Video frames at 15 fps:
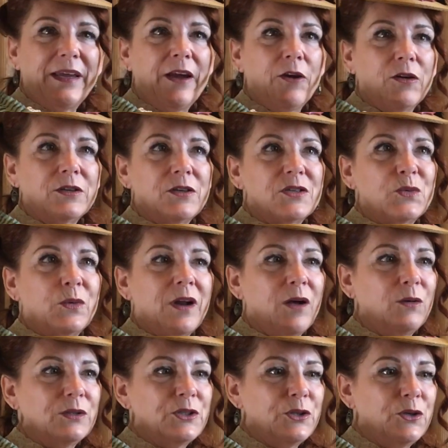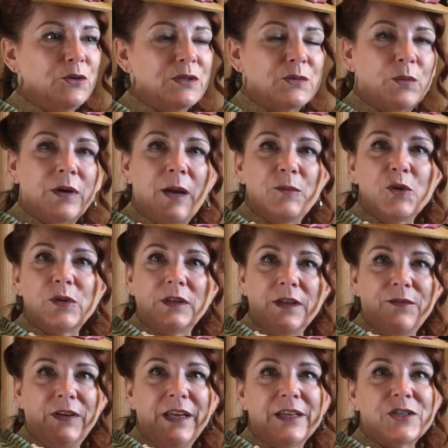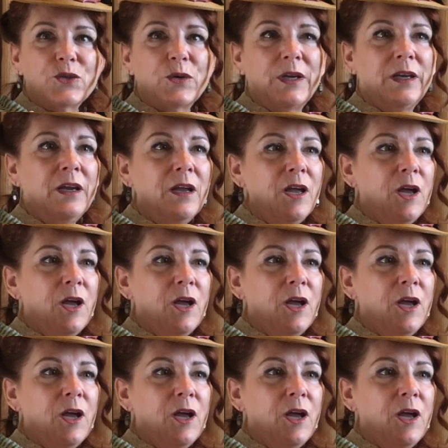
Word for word: characters, what I will do is when I'm doing a living history